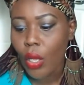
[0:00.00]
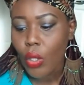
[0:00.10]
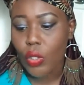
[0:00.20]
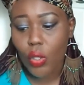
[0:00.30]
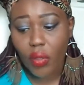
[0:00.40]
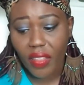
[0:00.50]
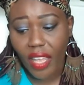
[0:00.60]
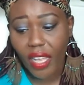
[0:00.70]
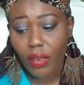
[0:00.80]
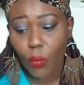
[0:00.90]
So
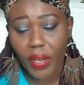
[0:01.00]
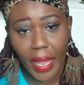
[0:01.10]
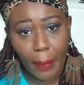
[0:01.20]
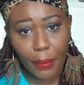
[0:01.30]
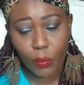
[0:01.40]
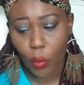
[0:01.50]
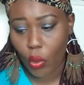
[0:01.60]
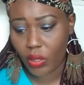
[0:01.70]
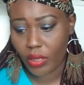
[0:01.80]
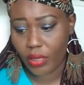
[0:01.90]
then what happened
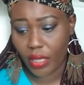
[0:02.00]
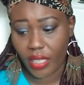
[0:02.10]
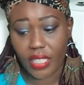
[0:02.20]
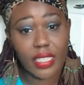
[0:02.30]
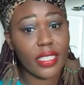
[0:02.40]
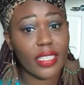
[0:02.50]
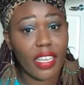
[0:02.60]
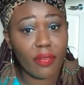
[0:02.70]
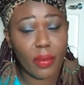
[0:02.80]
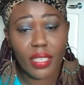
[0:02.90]
was an
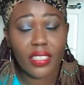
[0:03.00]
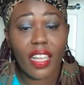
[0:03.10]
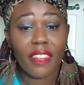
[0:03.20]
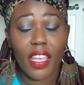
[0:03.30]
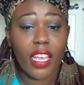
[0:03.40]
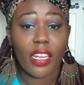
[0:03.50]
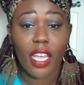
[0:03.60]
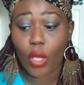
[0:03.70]
enslavement and then a